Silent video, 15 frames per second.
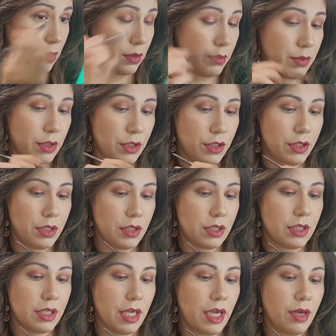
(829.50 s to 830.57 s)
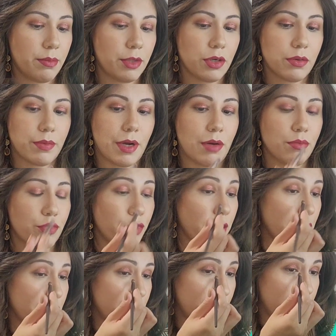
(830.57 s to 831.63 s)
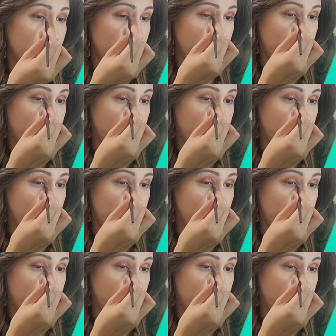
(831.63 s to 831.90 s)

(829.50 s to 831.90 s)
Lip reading: I'm just use the same little round brush.